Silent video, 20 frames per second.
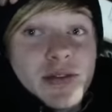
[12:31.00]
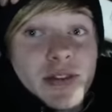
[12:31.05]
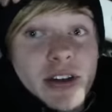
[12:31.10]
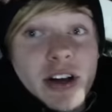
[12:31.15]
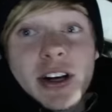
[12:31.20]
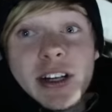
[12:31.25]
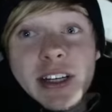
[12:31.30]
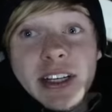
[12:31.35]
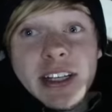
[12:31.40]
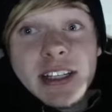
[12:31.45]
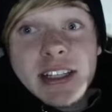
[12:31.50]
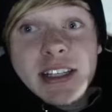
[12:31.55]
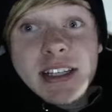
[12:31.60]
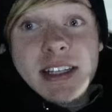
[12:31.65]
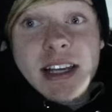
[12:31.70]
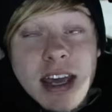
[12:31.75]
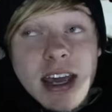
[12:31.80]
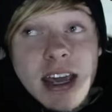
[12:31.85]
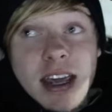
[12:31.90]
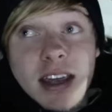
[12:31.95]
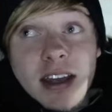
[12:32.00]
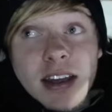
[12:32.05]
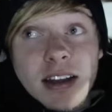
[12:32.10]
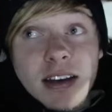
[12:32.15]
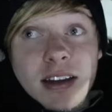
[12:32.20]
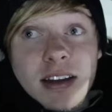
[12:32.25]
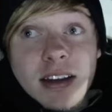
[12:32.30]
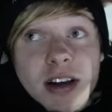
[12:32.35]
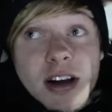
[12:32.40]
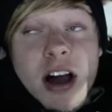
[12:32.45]
of onions
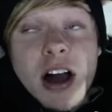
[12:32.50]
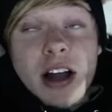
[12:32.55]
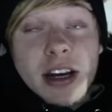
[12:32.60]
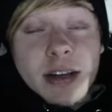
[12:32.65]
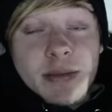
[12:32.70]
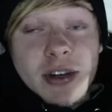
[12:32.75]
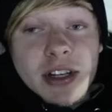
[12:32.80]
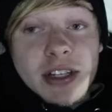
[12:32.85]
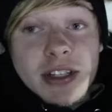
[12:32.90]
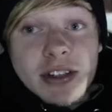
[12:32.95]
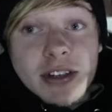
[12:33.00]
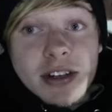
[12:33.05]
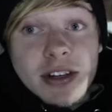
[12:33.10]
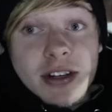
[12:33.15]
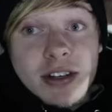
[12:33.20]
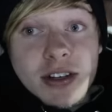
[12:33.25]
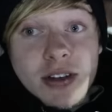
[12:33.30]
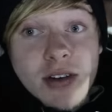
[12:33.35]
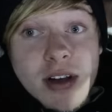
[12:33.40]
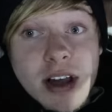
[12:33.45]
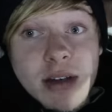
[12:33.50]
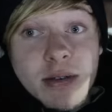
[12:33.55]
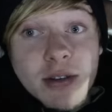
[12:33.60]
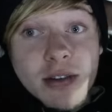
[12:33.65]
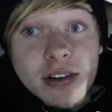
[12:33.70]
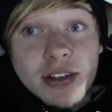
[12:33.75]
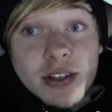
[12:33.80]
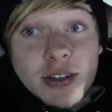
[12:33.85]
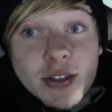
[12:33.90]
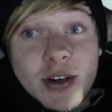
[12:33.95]
and honey mustard, so I'm
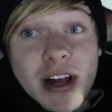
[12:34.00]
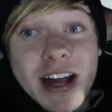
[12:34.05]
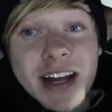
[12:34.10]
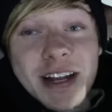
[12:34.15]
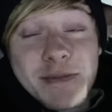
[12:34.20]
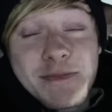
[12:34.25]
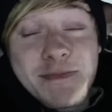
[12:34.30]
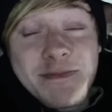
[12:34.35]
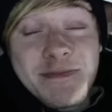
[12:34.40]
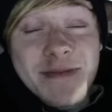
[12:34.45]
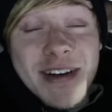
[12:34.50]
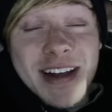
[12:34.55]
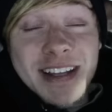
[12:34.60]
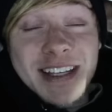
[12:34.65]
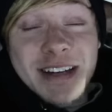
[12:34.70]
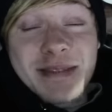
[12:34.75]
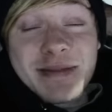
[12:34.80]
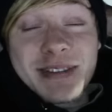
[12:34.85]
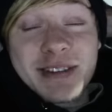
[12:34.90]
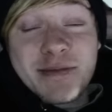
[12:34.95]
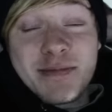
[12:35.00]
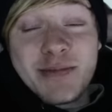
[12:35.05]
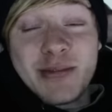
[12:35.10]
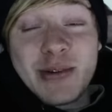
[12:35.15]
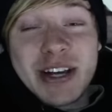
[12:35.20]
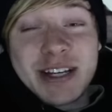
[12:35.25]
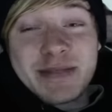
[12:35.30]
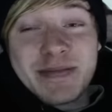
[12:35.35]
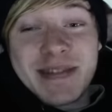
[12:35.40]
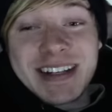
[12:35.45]
going to try to attempt to
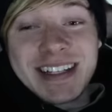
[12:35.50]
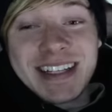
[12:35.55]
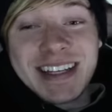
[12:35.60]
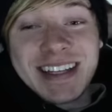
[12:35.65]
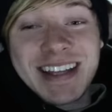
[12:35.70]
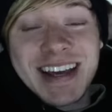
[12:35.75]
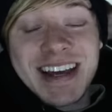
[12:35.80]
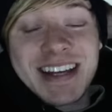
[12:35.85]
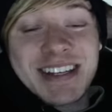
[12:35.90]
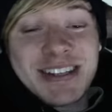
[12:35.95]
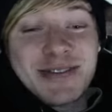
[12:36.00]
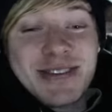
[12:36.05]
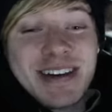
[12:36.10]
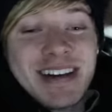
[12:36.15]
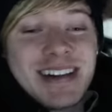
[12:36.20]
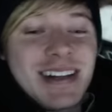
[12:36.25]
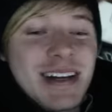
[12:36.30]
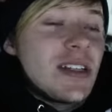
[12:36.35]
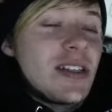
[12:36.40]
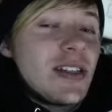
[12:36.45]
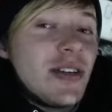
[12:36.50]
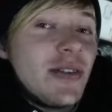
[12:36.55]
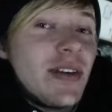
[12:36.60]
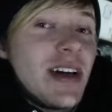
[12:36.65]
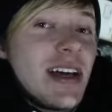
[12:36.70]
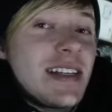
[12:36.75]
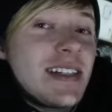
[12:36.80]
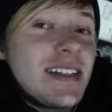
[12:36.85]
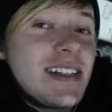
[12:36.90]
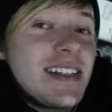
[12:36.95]
brush my teeth as well. See you
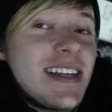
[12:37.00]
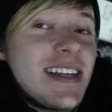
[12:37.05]
guys in a